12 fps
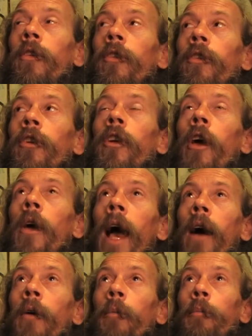You know
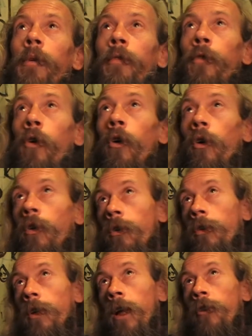how before
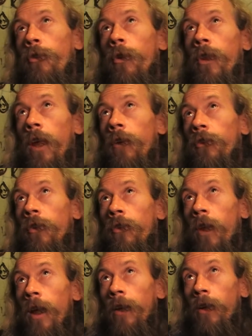Yeshua they used to
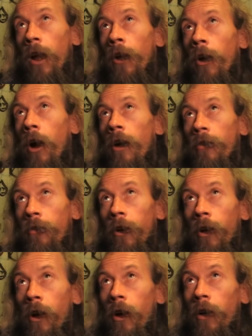say an eye for
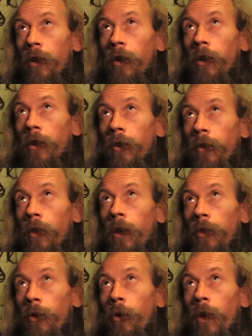an eye? They
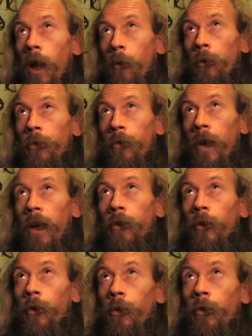thought that was fair
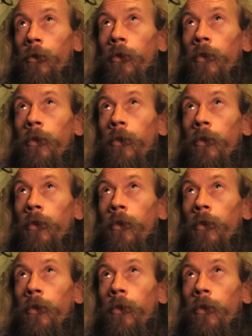dues.